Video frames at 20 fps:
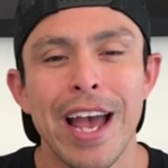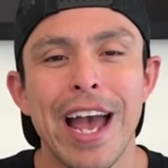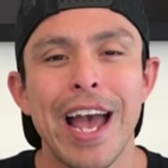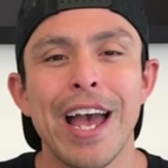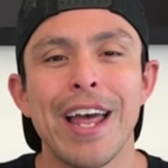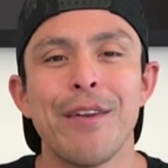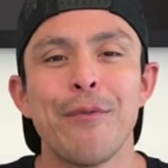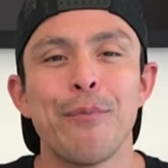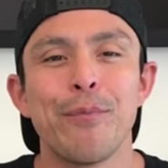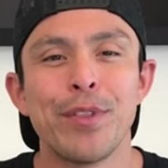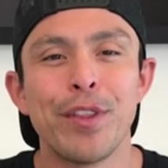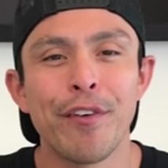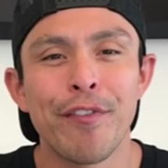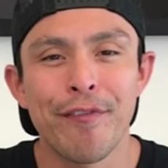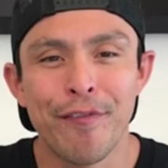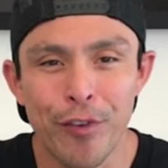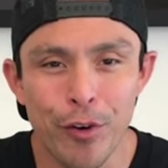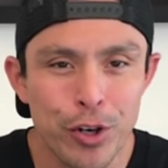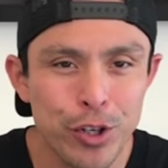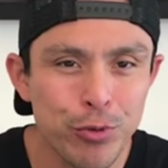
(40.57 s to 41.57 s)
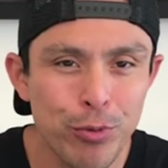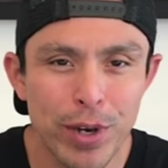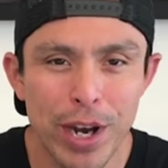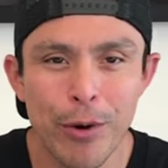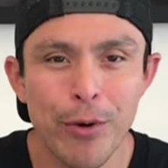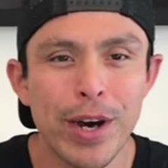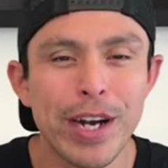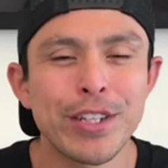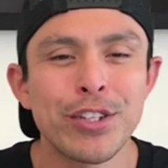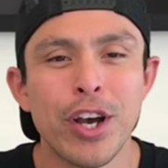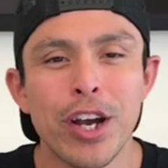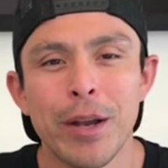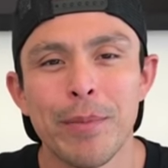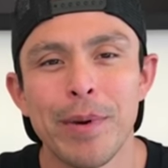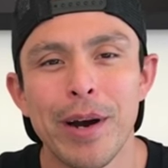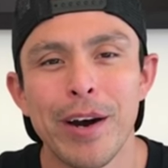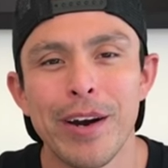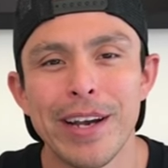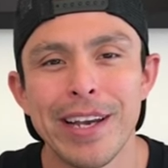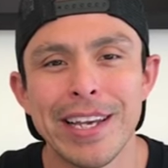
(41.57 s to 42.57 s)
And the first one I want to talk
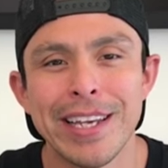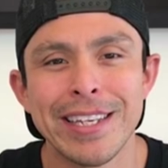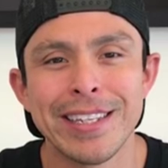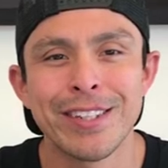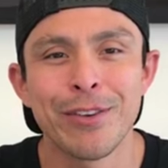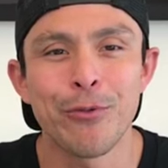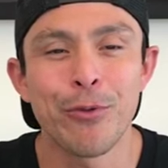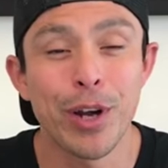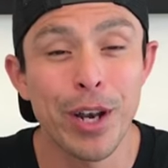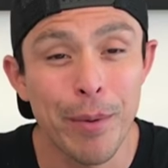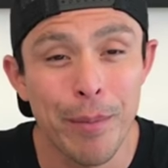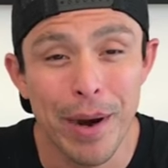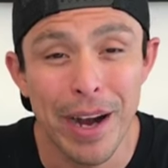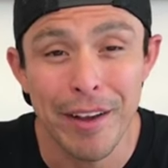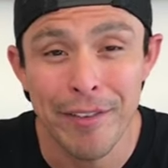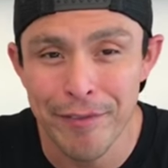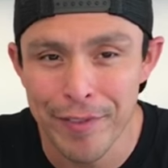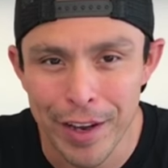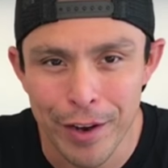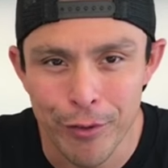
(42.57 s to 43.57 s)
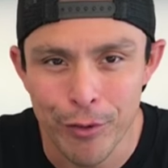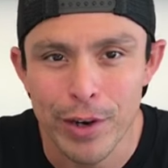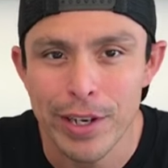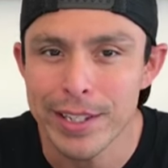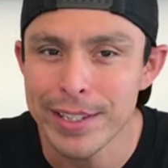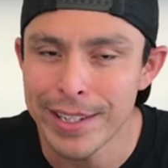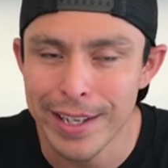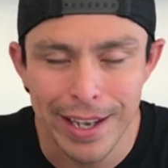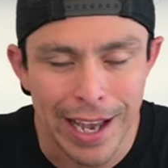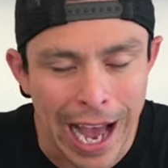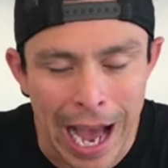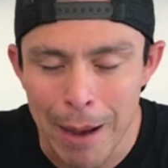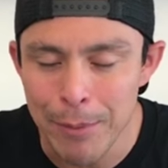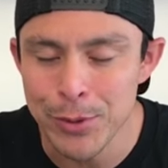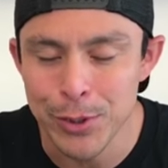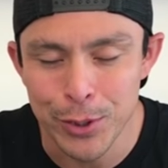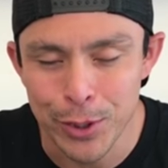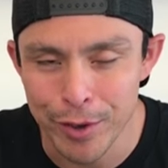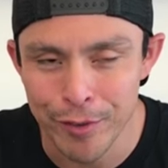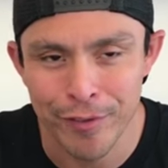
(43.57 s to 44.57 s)
about is one of my favorites,
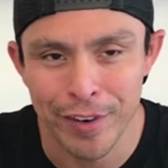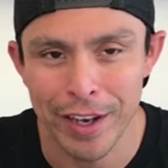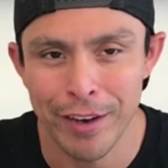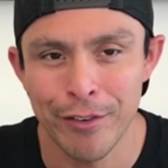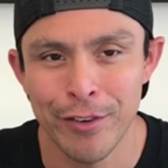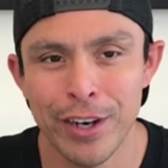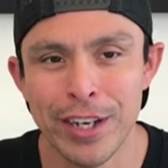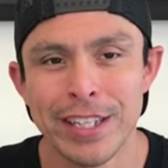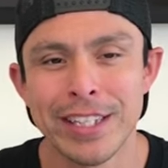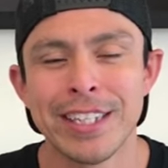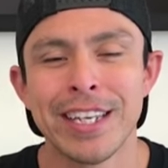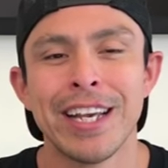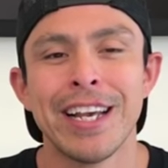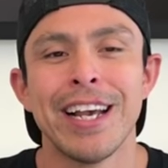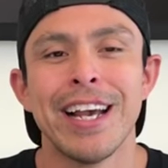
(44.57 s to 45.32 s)
absolute favorites,